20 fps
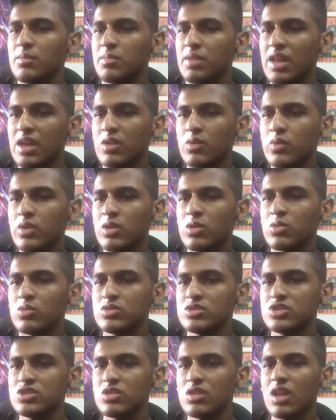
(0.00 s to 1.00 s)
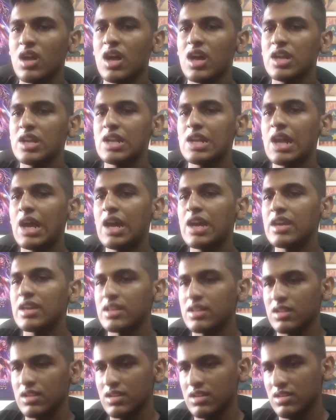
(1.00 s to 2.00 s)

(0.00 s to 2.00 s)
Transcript: Black Widow, July 9.